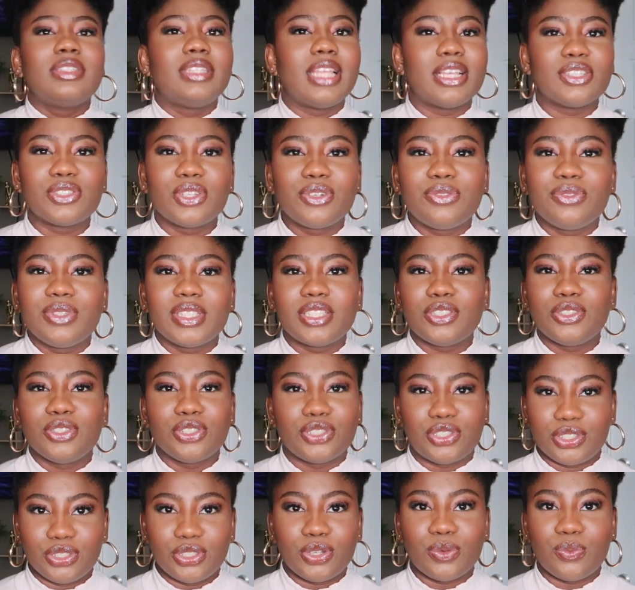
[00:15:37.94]
There's no reason
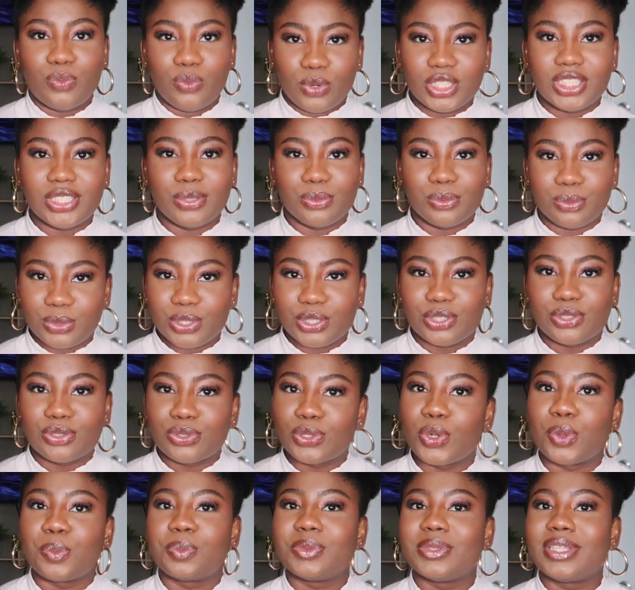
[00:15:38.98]
you should not wash it with
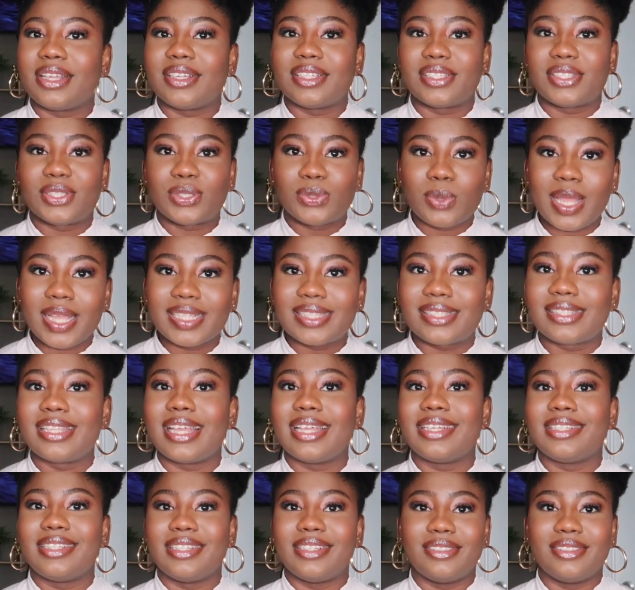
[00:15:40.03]
soap. There is sweat there.